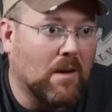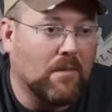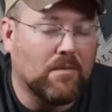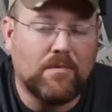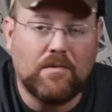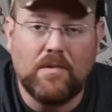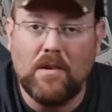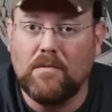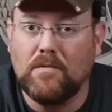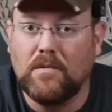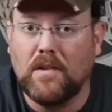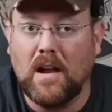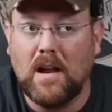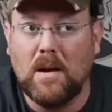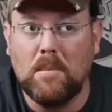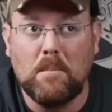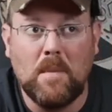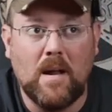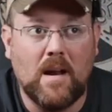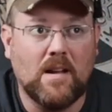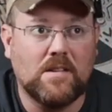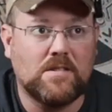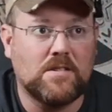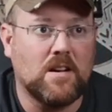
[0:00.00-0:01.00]
15
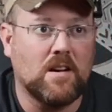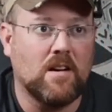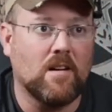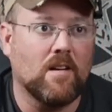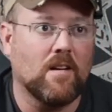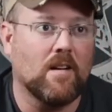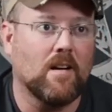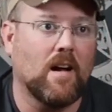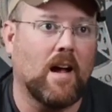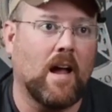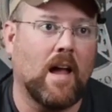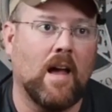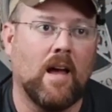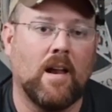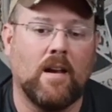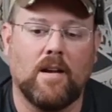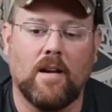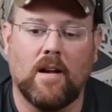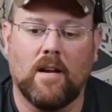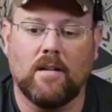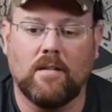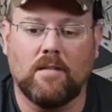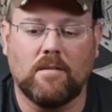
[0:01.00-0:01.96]
minutes here, and